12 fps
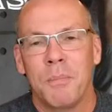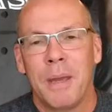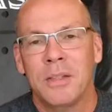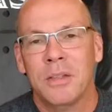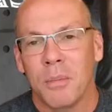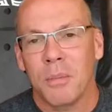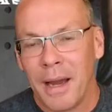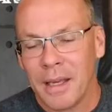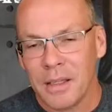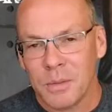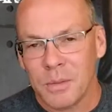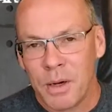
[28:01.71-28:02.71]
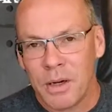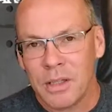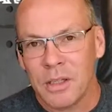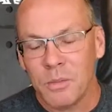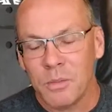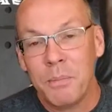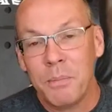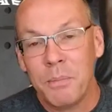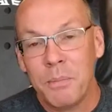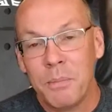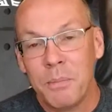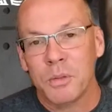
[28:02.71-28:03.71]
been based on my experience is
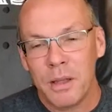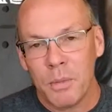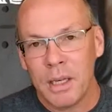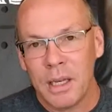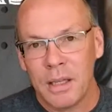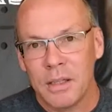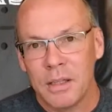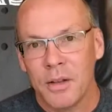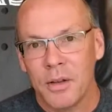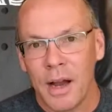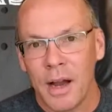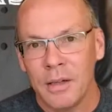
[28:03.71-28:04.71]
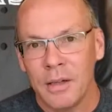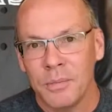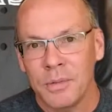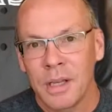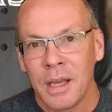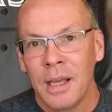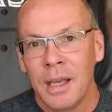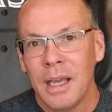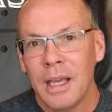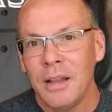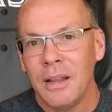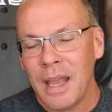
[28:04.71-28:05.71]
people will spend the money on these other items
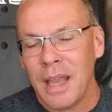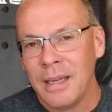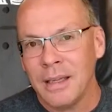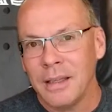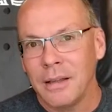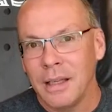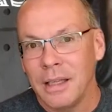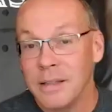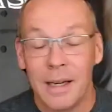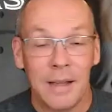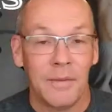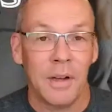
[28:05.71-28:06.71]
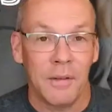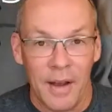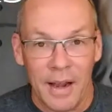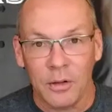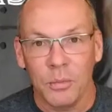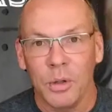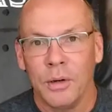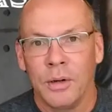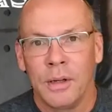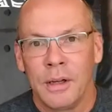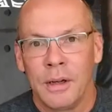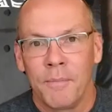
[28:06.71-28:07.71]
and the data is not even
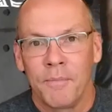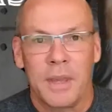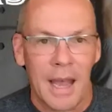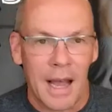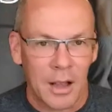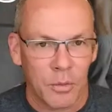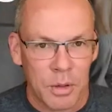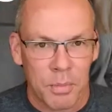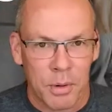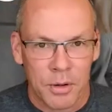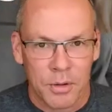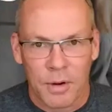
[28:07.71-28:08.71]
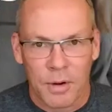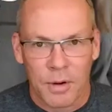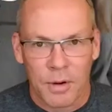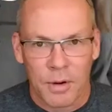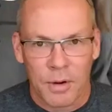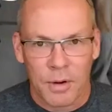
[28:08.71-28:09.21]
available. Calorie burn.